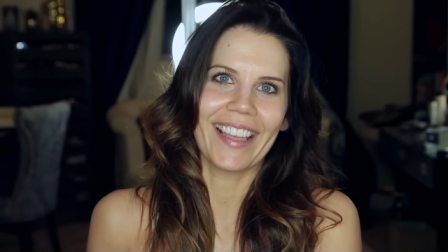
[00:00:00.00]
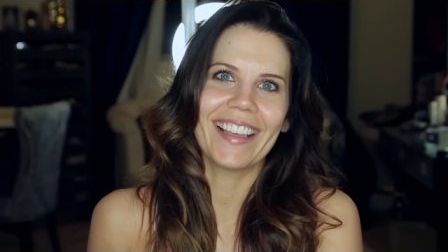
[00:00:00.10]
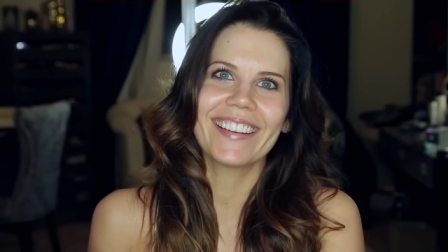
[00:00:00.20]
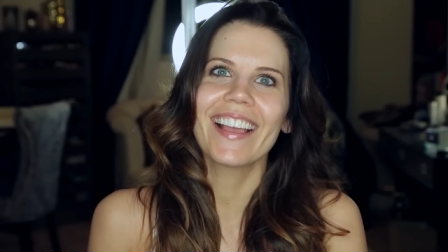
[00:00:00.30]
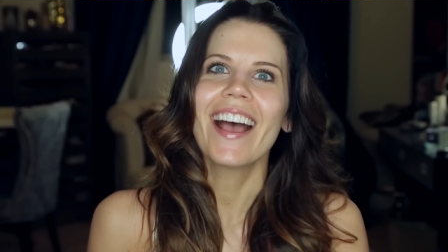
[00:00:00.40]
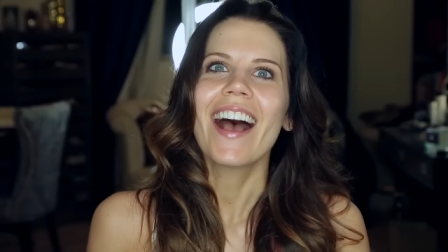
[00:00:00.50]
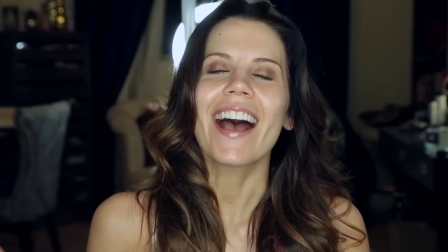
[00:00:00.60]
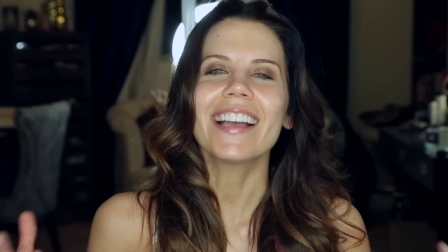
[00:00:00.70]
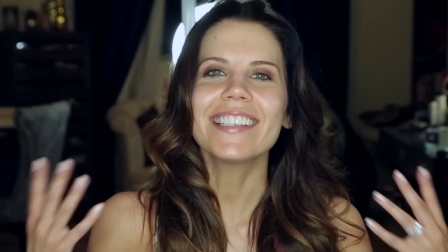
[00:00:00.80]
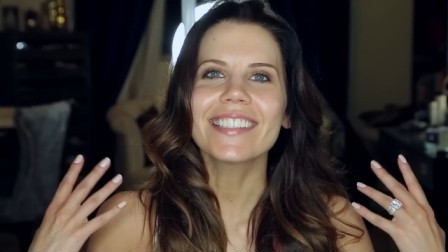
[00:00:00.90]
And
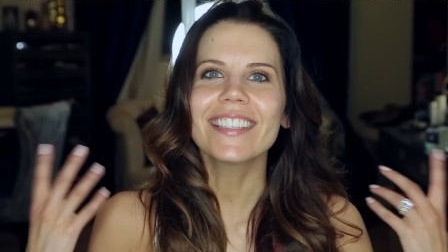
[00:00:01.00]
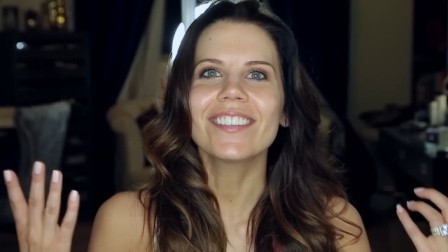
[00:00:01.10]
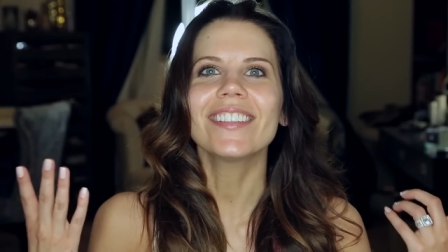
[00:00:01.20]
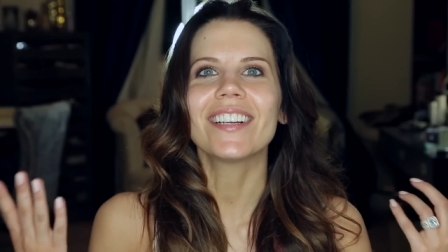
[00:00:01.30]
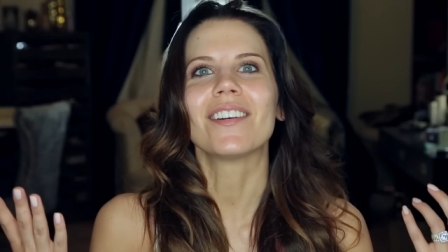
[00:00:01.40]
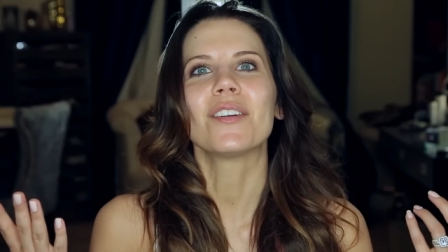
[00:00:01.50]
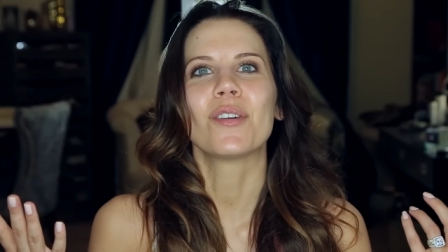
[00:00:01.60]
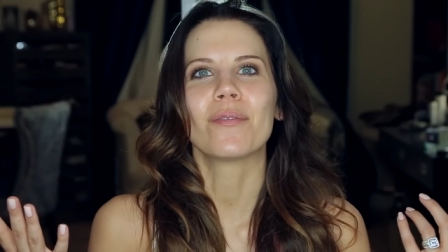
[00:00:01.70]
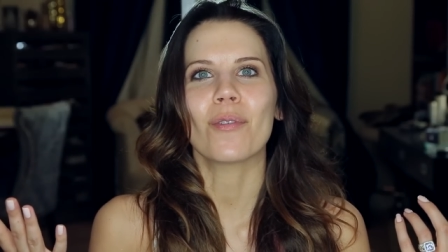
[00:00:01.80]
I just literally heard her